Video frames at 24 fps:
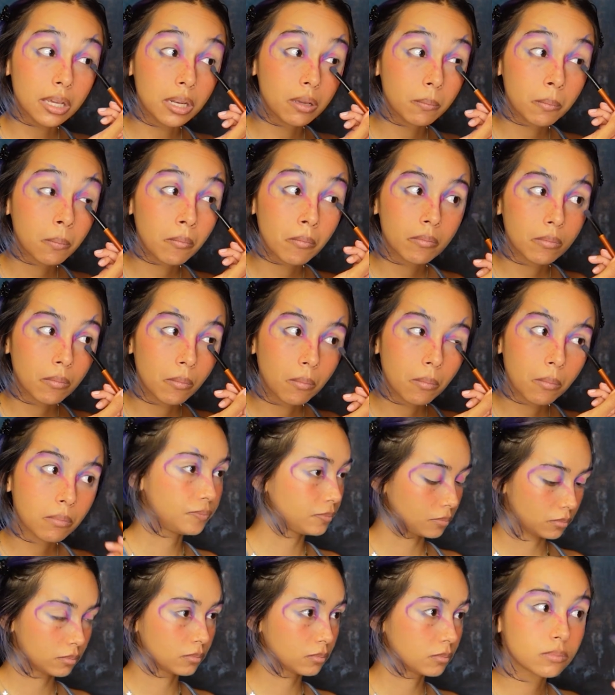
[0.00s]

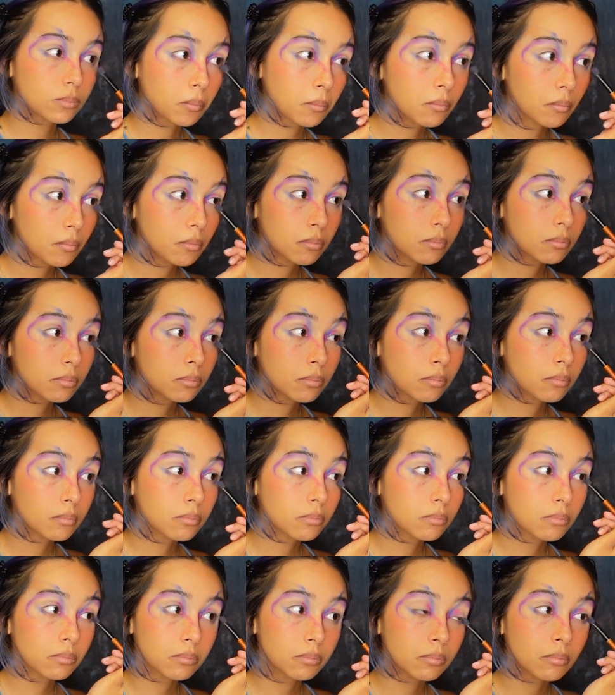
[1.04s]

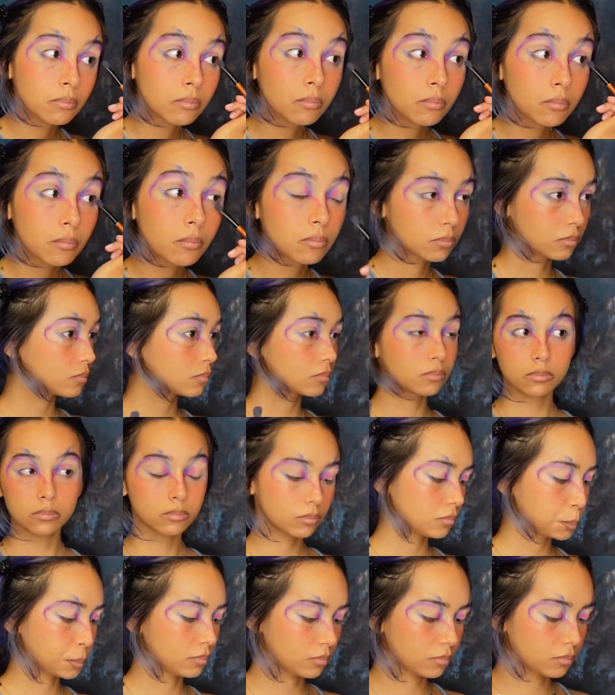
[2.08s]

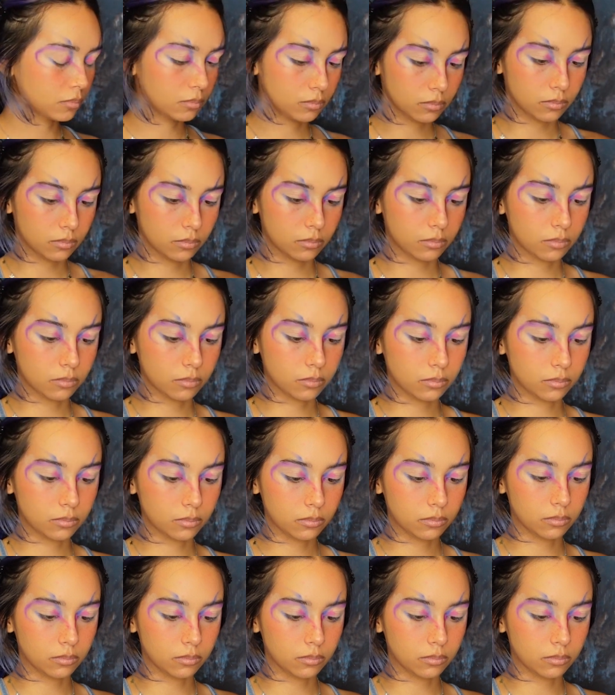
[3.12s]
No one is speaking in this clip.